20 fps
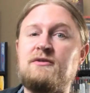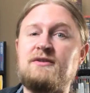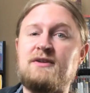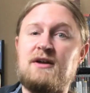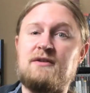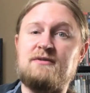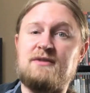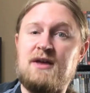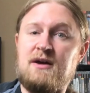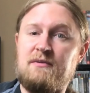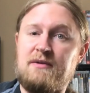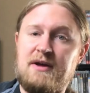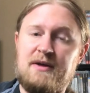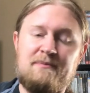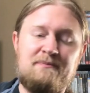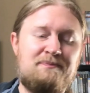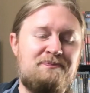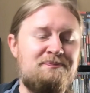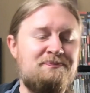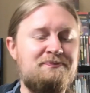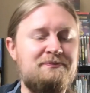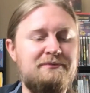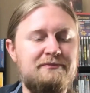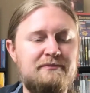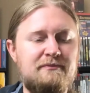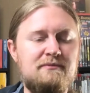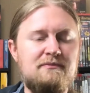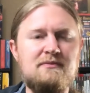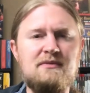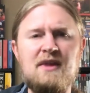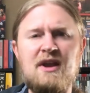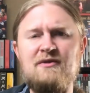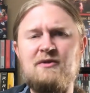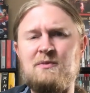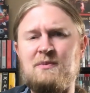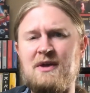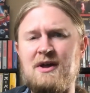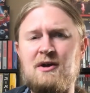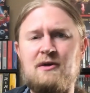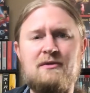sounds that way. If we're
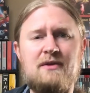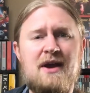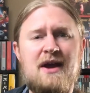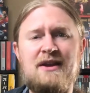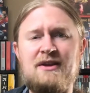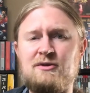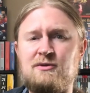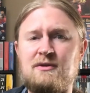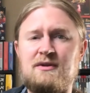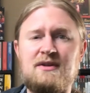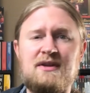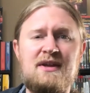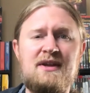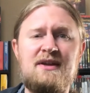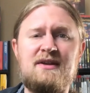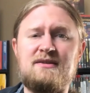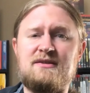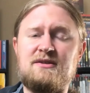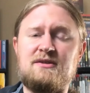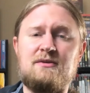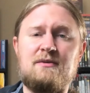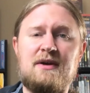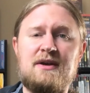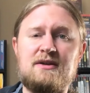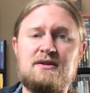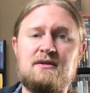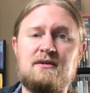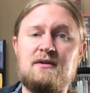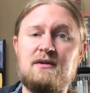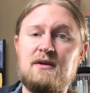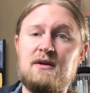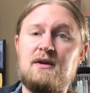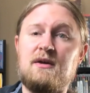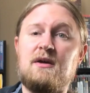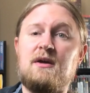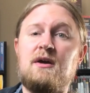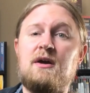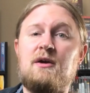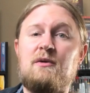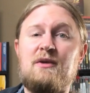playing over any sort of Lydian situation,
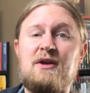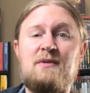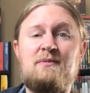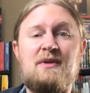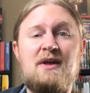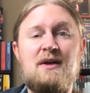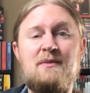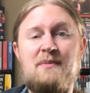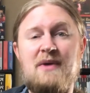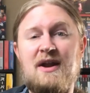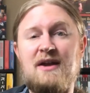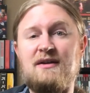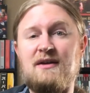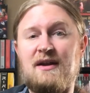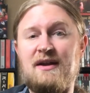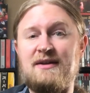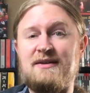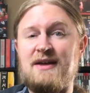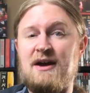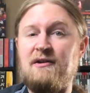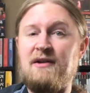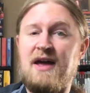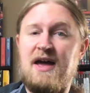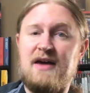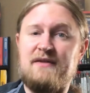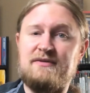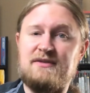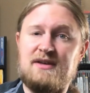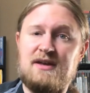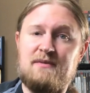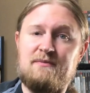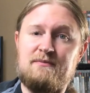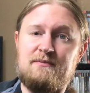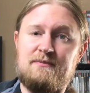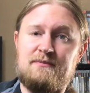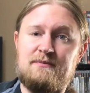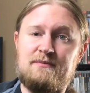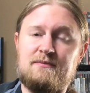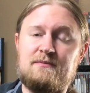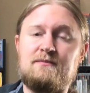we can play a pentatonic down a half step.
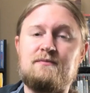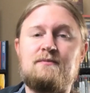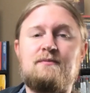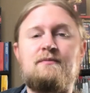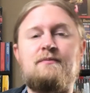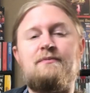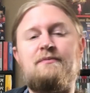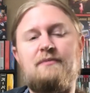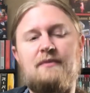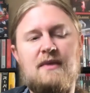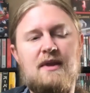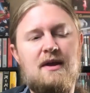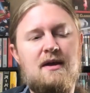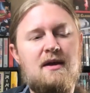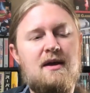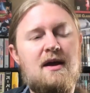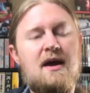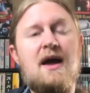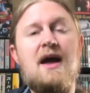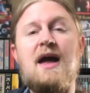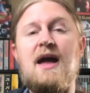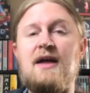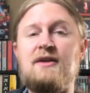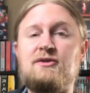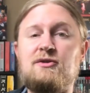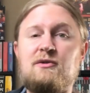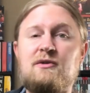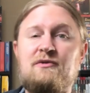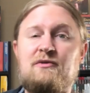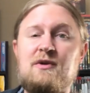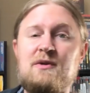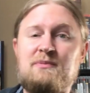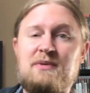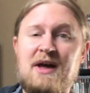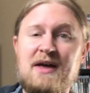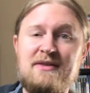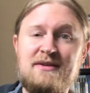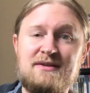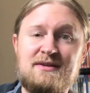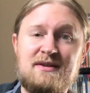And so if we
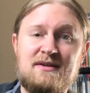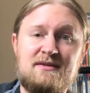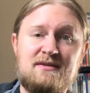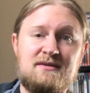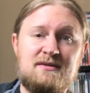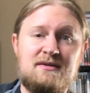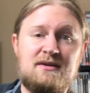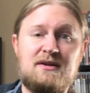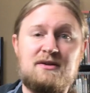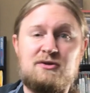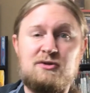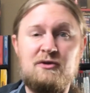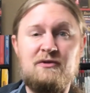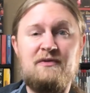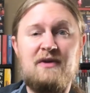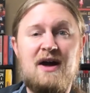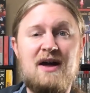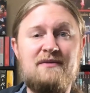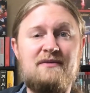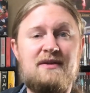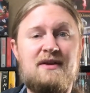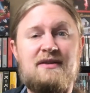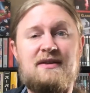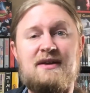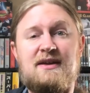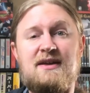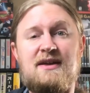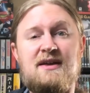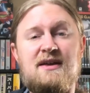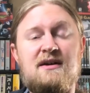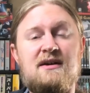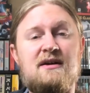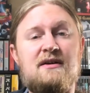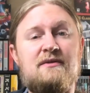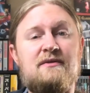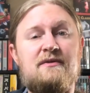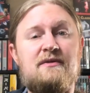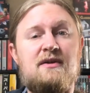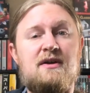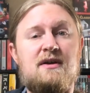apply this to 2-5 in the key
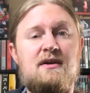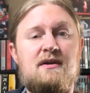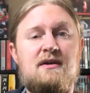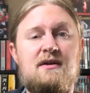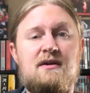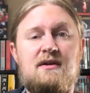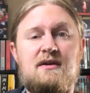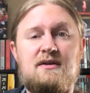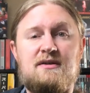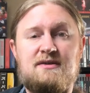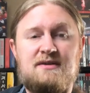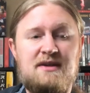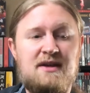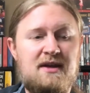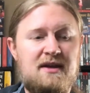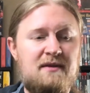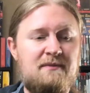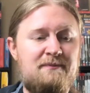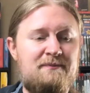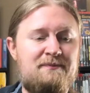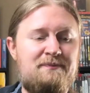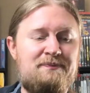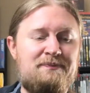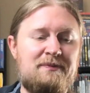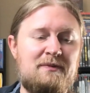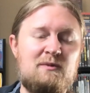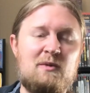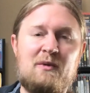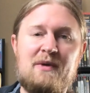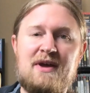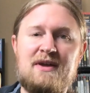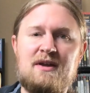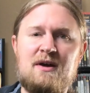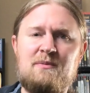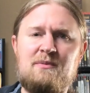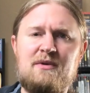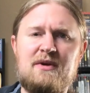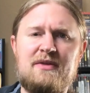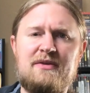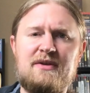of C, what we end
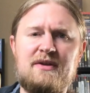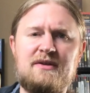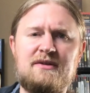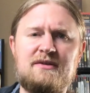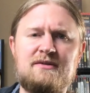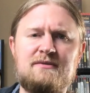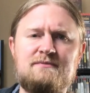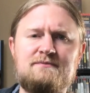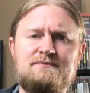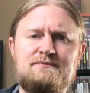up with is